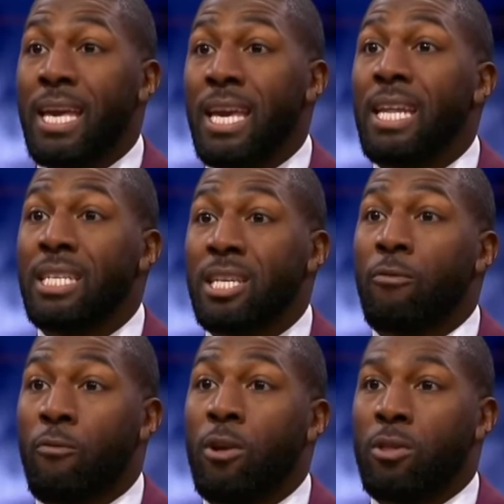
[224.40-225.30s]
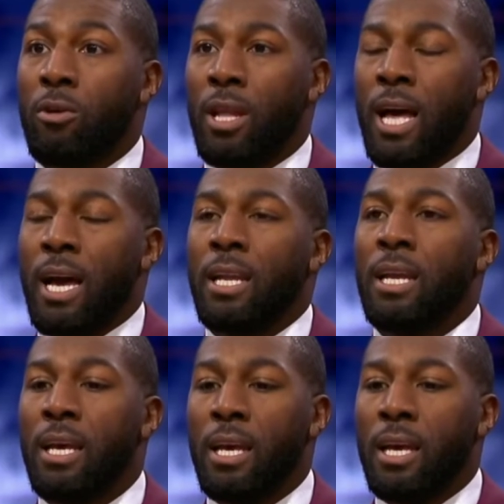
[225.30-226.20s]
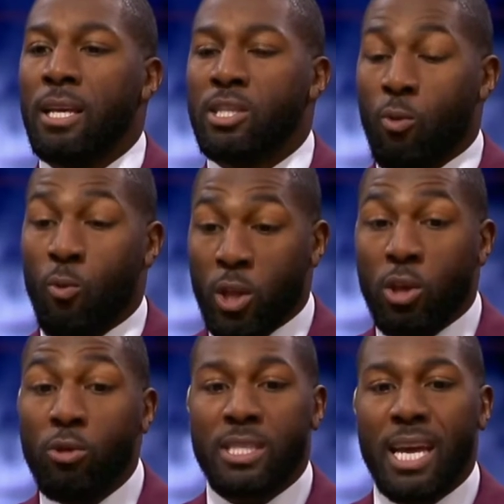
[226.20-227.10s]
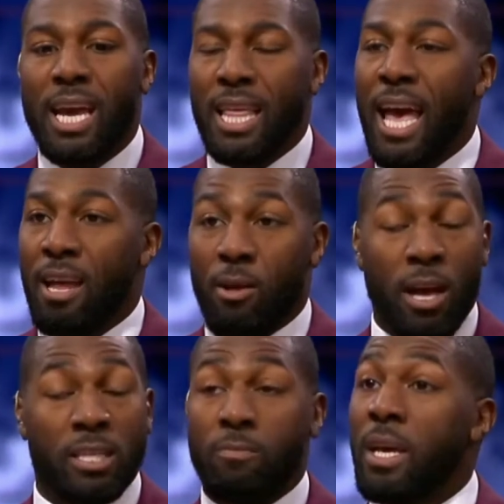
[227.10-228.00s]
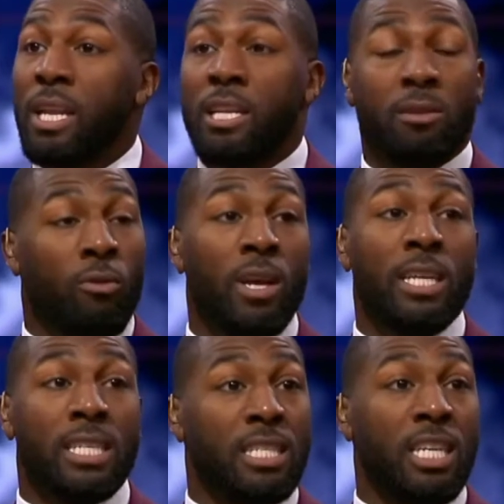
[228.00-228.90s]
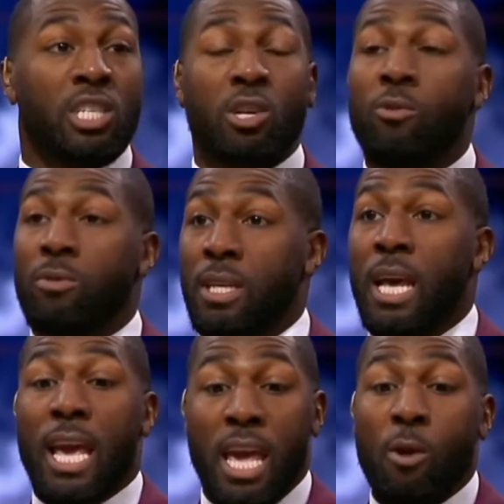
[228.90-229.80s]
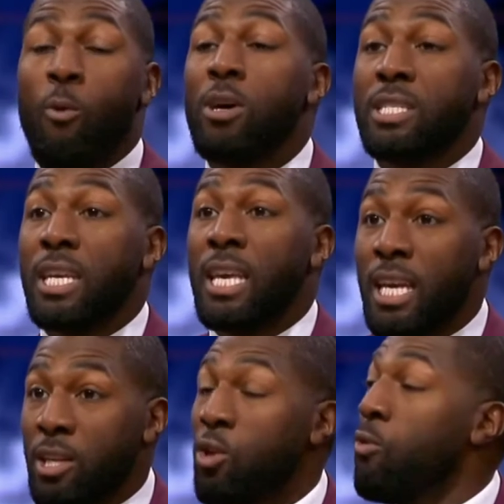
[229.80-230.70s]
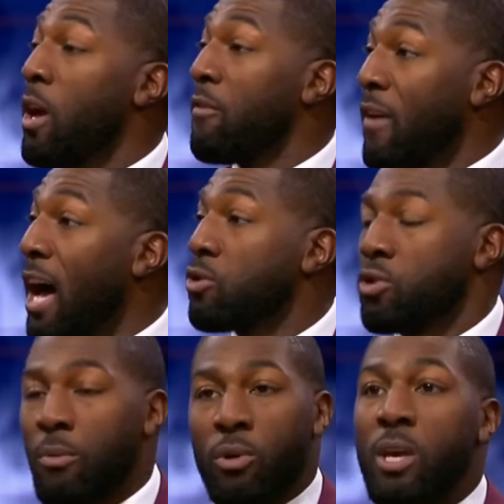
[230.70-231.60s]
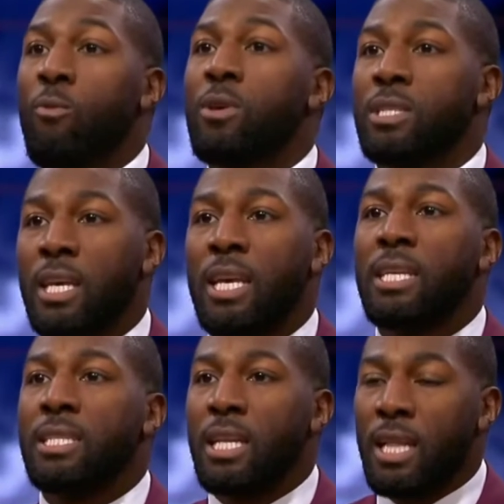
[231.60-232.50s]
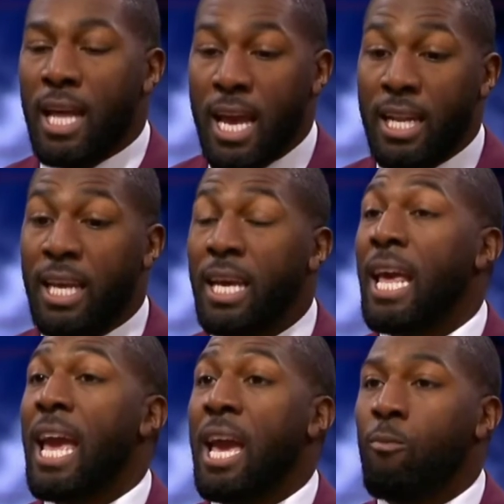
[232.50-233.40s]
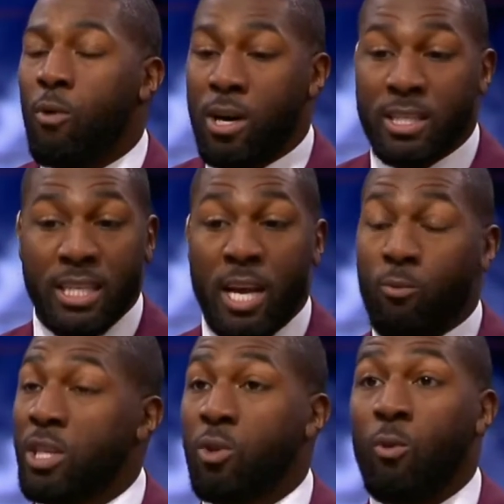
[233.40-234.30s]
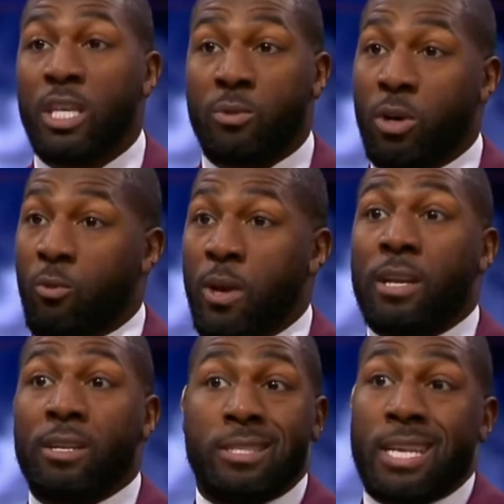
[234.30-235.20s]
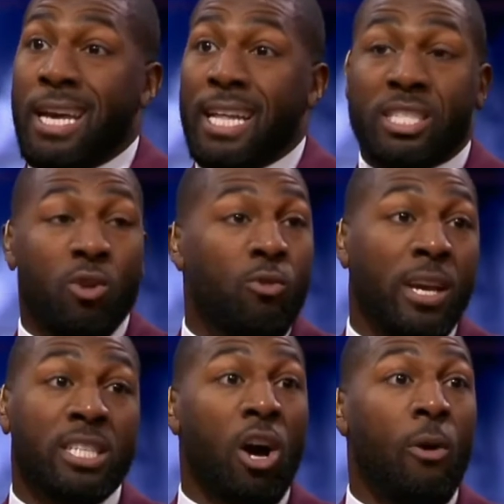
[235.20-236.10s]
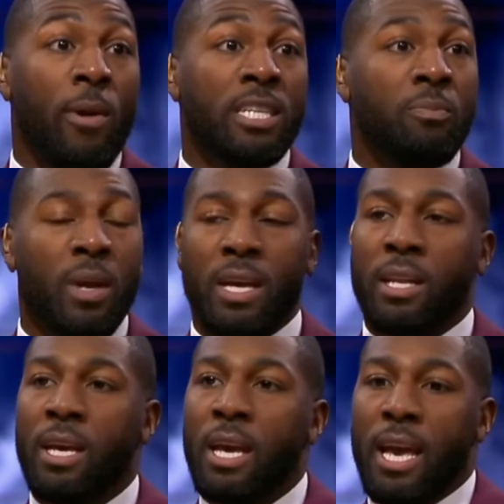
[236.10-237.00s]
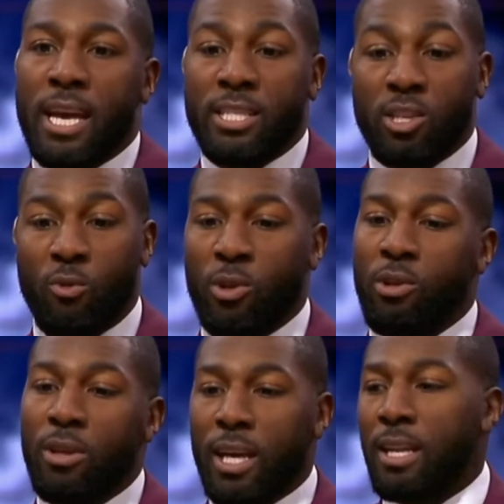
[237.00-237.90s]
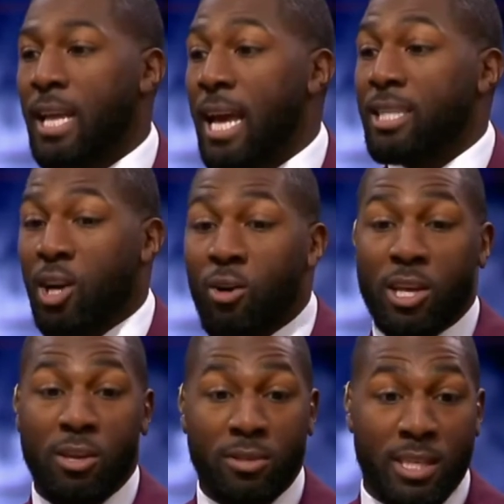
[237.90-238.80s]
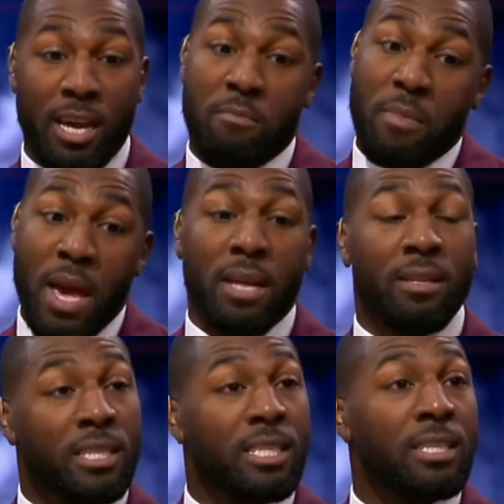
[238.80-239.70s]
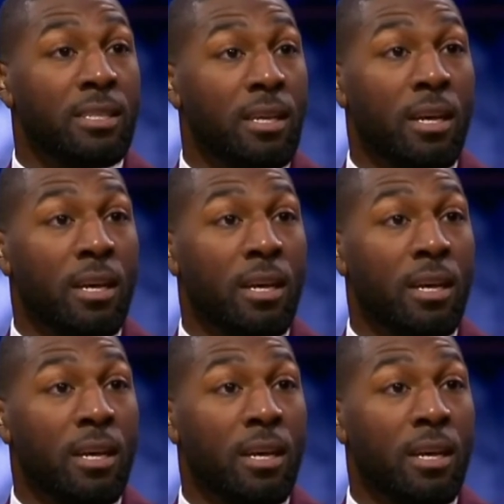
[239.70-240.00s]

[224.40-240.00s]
in getting to the free throw line. So when you say that, as many threes as he shoots, he wants to get you in foul trouble. He wants to get to the lane, get and ones. And Russell Westbrook, we understand that's who he's always been. And so when you look at D'Antoni, you say, man, this is